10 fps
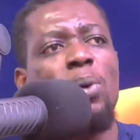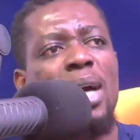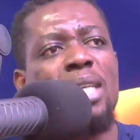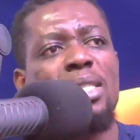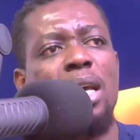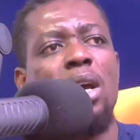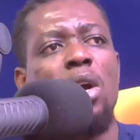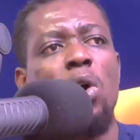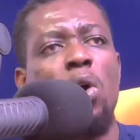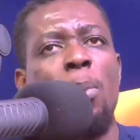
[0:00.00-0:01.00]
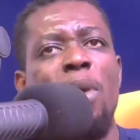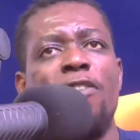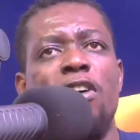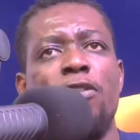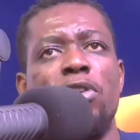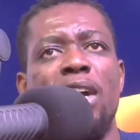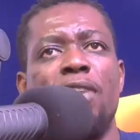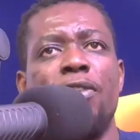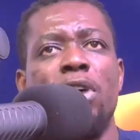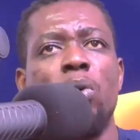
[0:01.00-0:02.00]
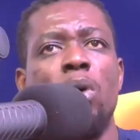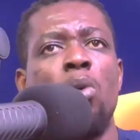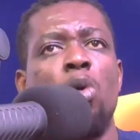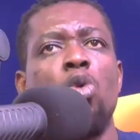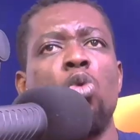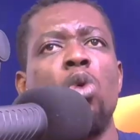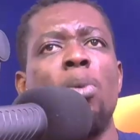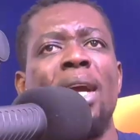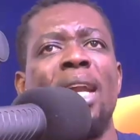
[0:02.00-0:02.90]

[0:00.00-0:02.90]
Kwa he say, "Obe far from a friend or Ewo kukuoma."